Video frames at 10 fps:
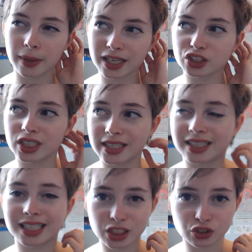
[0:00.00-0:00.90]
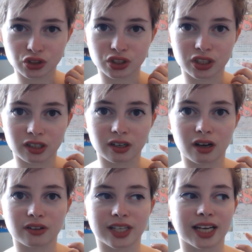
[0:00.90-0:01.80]
but actually the
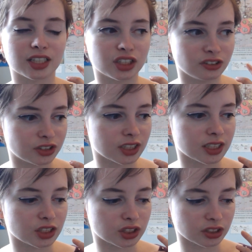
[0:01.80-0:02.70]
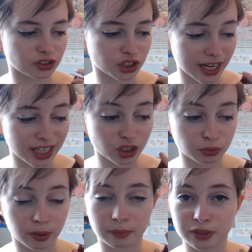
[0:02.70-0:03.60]
literature that I actually studied just
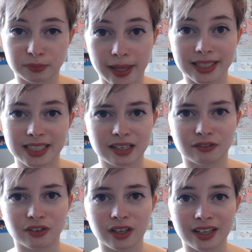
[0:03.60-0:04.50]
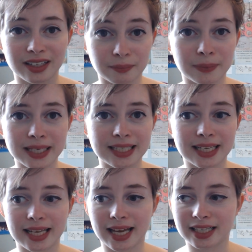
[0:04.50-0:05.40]
changed my perspective
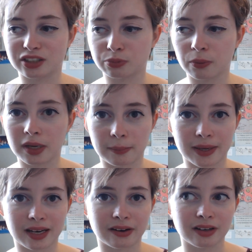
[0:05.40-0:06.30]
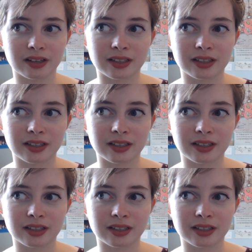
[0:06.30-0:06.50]
completely, and has probably been